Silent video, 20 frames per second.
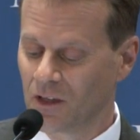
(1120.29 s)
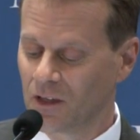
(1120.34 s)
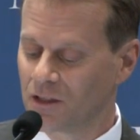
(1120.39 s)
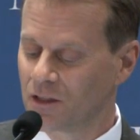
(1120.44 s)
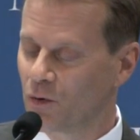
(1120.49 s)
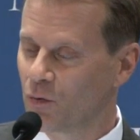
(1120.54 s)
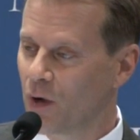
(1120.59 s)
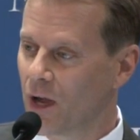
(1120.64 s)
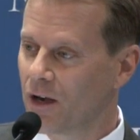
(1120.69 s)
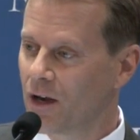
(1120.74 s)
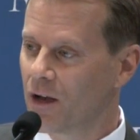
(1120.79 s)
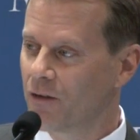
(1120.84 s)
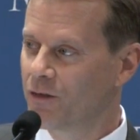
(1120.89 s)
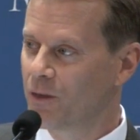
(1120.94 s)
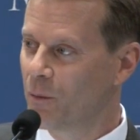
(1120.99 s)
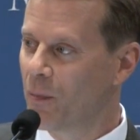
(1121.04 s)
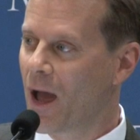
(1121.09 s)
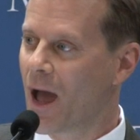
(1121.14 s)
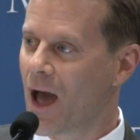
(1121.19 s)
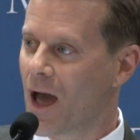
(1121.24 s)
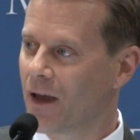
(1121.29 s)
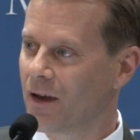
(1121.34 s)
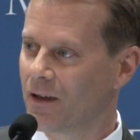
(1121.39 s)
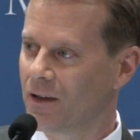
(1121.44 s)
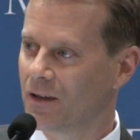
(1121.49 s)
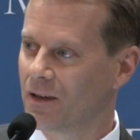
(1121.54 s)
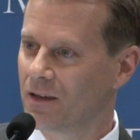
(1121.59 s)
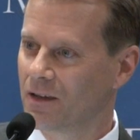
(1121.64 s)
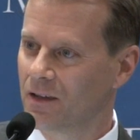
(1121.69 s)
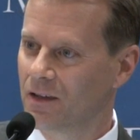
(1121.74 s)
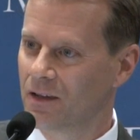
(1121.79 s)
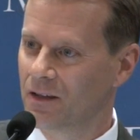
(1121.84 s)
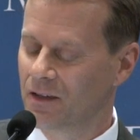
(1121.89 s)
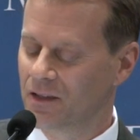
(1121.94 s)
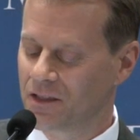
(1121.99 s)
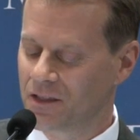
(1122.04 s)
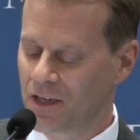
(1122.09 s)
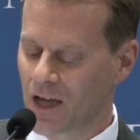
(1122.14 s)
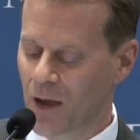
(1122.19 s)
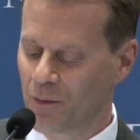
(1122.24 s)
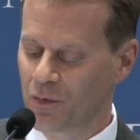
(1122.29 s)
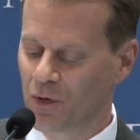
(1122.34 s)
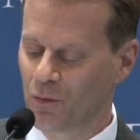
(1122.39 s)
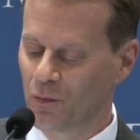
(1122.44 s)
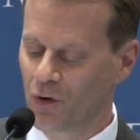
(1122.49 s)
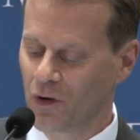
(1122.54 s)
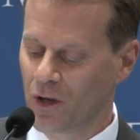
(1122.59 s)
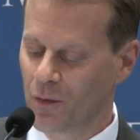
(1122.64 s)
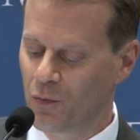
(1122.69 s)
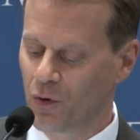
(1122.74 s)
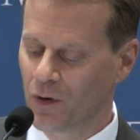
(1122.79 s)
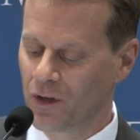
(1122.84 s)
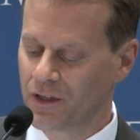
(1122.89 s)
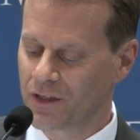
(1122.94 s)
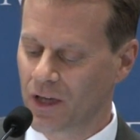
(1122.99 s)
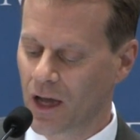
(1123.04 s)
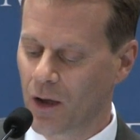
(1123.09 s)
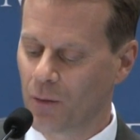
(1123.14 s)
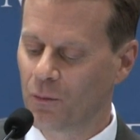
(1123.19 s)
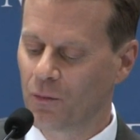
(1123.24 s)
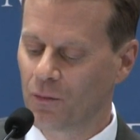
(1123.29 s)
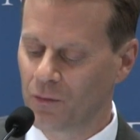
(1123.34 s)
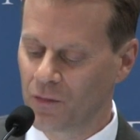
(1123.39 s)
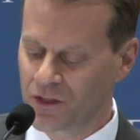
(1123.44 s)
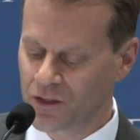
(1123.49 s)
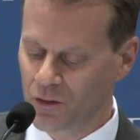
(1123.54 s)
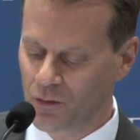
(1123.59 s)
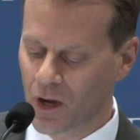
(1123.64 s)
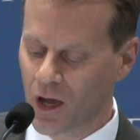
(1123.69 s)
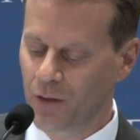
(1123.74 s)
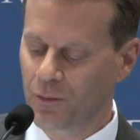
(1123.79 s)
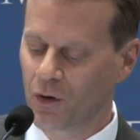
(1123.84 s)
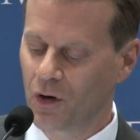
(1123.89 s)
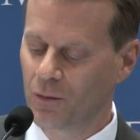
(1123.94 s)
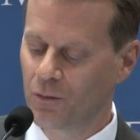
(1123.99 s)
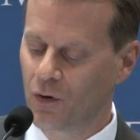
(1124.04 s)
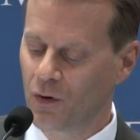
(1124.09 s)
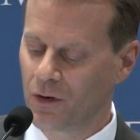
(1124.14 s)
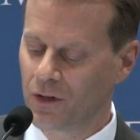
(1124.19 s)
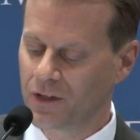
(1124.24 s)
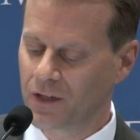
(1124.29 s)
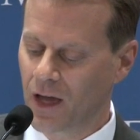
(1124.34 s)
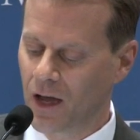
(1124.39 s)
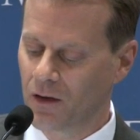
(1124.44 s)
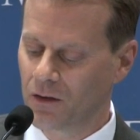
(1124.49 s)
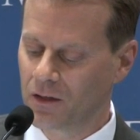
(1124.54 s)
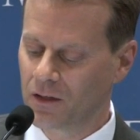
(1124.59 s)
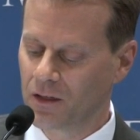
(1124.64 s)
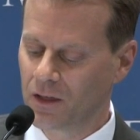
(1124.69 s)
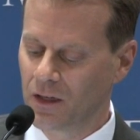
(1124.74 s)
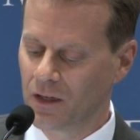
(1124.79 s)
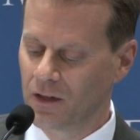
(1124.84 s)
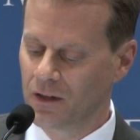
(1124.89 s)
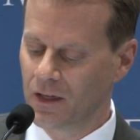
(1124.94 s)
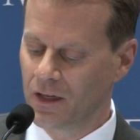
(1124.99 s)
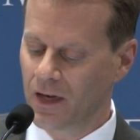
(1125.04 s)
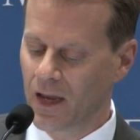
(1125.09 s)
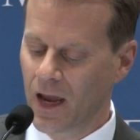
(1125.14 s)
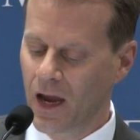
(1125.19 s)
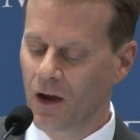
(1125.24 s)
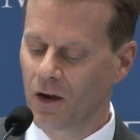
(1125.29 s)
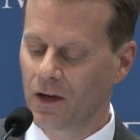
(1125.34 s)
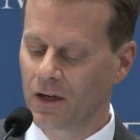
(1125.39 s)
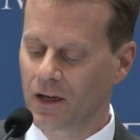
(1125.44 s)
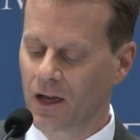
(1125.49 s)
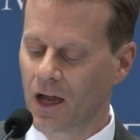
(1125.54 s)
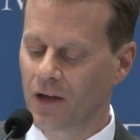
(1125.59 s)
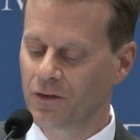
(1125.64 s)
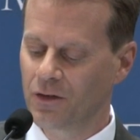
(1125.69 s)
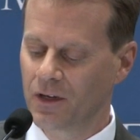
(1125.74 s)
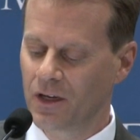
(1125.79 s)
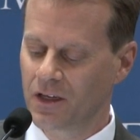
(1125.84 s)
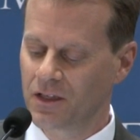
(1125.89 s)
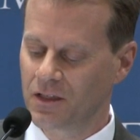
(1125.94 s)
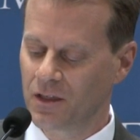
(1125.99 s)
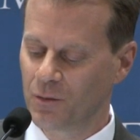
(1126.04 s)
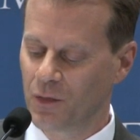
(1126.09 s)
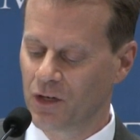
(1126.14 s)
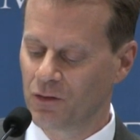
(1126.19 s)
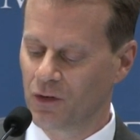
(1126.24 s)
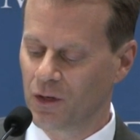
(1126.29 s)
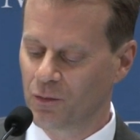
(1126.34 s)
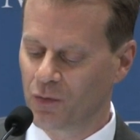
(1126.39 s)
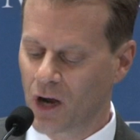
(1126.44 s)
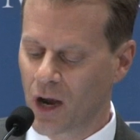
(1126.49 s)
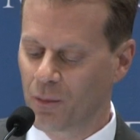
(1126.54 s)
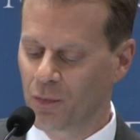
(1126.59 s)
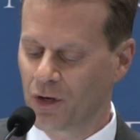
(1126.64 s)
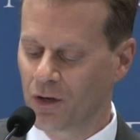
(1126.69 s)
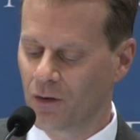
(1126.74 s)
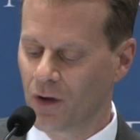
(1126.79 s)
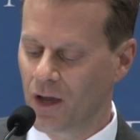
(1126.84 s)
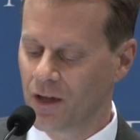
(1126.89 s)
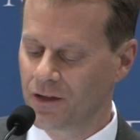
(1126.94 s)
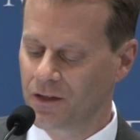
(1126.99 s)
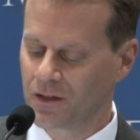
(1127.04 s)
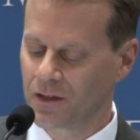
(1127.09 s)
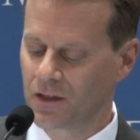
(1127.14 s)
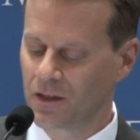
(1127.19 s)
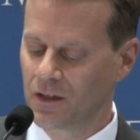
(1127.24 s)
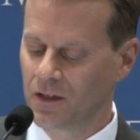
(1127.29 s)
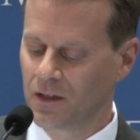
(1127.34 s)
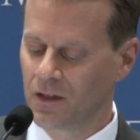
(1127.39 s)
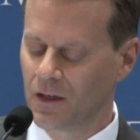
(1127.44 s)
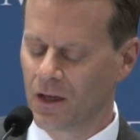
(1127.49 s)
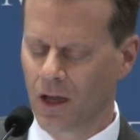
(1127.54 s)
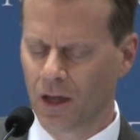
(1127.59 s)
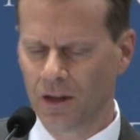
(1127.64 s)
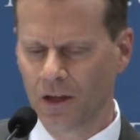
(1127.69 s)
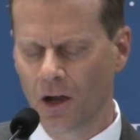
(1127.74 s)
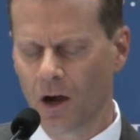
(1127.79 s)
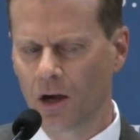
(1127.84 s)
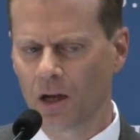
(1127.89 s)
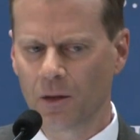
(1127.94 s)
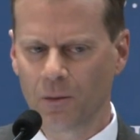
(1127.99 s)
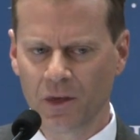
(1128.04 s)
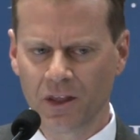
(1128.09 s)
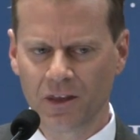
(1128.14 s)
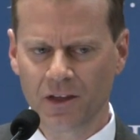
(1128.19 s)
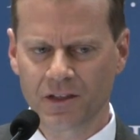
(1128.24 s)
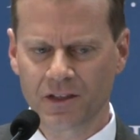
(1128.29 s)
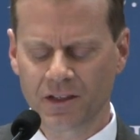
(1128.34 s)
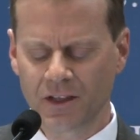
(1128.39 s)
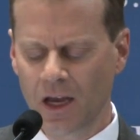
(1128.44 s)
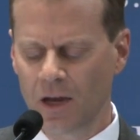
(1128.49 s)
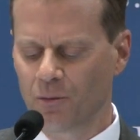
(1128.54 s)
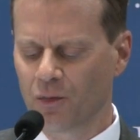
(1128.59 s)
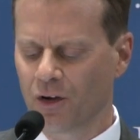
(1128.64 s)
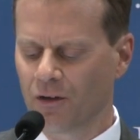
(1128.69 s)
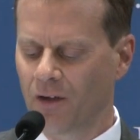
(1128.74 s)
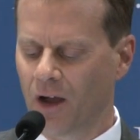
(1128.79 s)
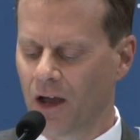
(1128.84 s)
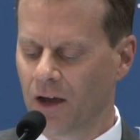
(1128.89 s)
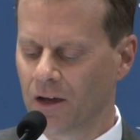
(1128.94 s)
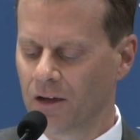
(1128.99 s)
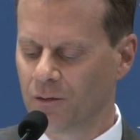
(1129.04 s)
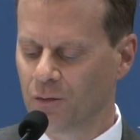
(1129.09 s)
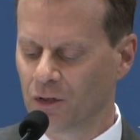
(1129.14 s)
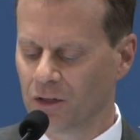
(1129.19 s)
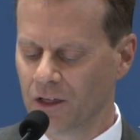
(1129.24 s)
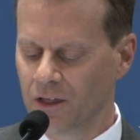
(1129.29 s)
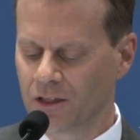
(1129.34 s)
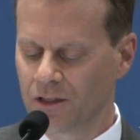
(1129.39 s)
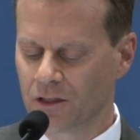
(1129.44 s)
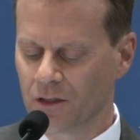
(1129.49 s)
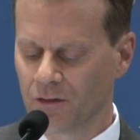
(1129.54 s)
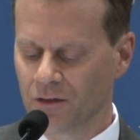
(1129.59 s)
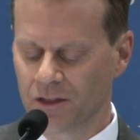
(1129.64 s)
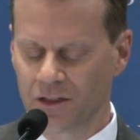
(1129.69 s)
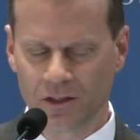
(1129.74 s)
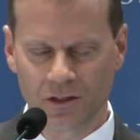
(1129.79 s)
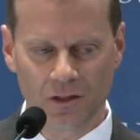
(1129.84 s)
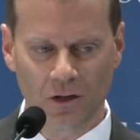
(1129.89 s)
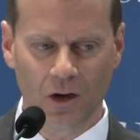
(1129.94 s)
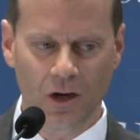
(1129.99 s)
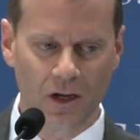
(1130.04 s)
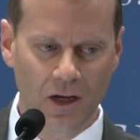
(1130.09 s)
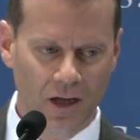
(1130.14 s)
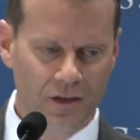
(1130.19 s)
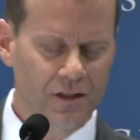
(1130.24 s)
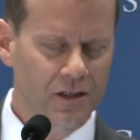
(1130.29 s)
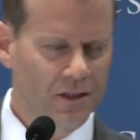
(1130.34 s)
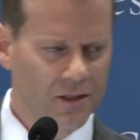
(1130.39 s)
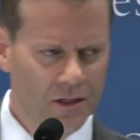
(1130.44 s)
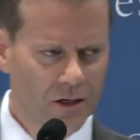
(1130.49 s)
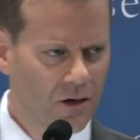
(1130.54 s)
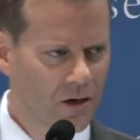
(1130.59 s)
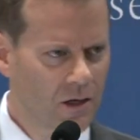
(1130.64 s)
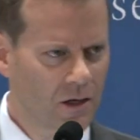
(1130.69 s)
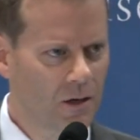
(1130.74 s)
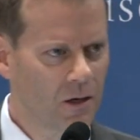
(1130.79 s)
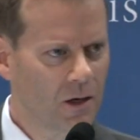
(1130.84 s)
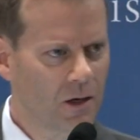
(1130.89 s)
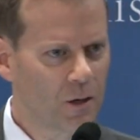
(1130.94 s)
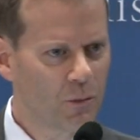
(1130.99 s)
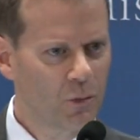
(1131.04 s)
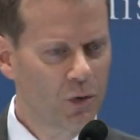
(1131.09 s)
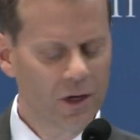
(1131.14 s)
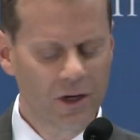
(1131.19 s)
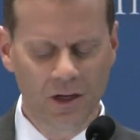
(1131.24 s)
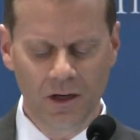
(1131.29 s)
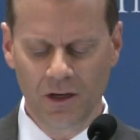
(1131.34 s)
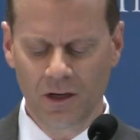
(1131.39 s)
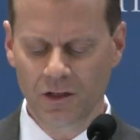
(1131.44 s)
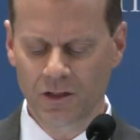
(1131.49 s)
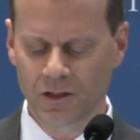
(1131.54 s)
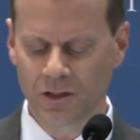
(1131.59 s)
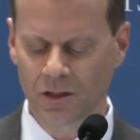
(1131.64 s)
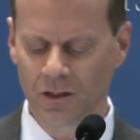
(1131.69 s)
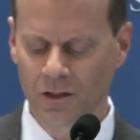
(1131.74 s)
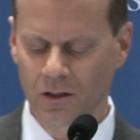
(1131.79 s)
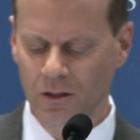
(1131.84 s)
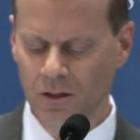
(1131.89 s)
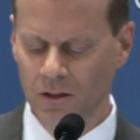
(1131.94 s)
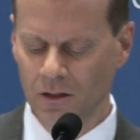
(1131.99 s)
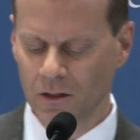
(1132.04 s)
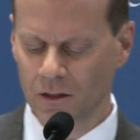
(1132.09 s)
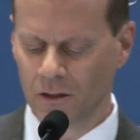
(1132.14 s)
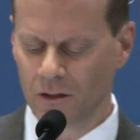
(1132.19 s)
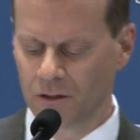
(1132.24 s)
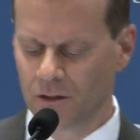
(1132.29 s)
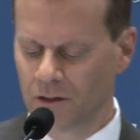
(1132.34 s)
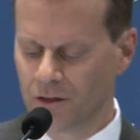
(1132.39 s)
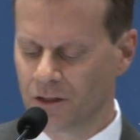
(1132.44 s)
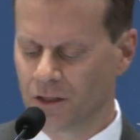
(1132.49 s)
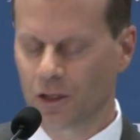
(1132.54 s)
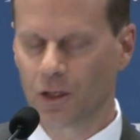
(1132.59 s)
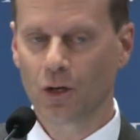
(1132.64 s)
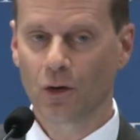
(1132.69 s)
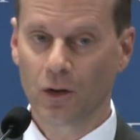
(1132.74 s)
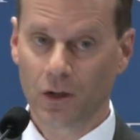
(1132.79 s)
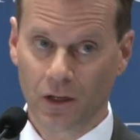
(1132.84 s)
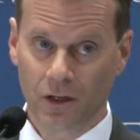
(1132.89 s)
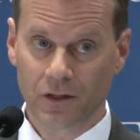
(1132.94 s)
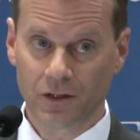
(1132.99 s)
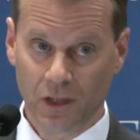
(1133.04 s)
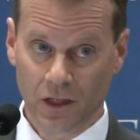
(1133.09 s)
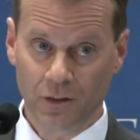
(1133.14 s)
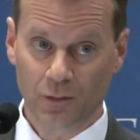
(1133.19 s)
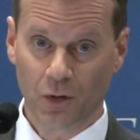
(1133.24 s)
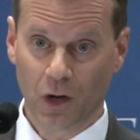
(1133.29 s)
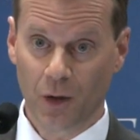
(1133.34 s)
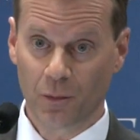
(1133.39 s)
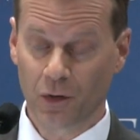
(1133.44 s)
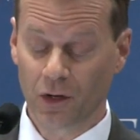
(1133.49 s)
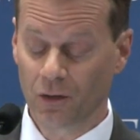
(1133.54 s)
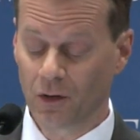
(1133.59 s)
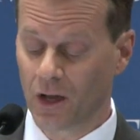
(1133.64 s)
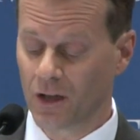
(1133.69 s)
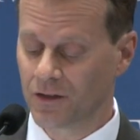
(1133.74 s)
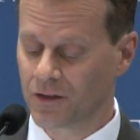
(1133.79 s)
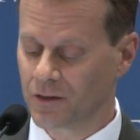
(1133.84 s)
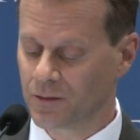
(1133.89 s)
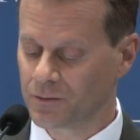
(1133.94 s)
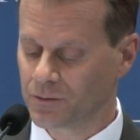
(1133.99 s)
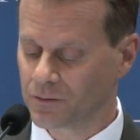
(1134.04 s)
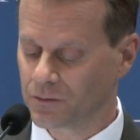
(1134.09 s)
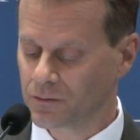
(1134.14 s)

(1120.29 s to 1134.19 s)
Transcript: So right off the bat in this chapter, Mr. Rothbard points out, the inherent contradiction between property rights and the argument that state-provided police services are a necessary precondition to securing such property rights.